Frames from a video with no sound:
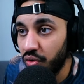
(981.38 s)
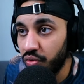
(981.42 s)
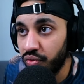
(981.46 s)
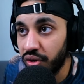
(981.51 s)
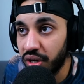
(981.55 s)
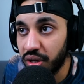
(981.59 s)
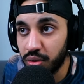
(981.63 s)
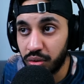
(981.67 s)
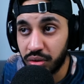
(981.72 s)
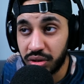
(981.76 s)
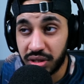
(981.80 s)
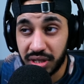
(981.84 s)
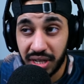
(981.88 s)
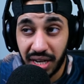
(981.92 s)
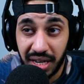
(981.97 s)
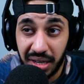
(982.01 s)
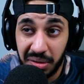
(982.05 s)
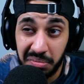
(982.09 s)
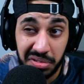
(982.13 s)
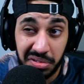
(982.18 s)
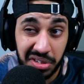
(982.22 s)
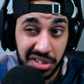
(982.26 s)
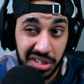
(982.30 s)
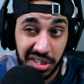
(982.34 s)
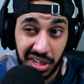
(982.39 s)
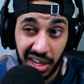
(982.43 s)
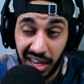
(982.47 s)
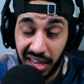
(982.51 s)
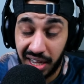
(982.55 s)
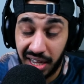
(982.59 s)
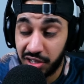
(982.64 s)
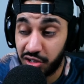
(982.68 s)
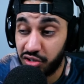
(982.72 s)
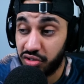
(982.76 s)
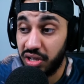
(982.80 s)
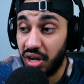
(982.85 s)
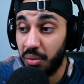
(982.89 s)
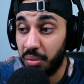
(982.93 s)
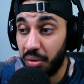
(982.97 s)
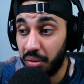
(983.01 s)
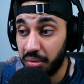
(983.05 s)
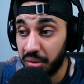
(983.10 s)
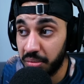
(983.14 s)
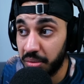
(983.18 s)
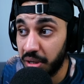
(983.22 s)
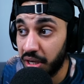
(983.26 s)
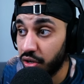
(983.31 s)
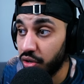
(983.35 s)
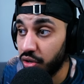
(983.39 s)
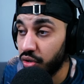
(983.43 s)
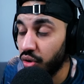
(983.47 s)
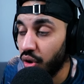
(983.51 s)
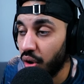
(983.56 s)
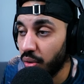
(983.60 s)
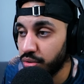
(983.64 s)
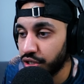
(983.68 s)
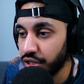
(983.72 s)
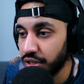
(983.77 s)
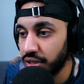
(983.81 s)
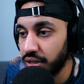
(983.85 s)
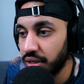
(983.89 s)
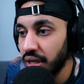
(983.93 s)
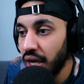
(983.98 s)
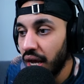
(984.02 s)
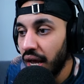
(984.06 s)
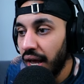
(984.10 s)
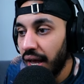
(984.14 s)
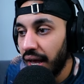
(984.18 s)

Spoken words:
reload times. So that'll probably be a good option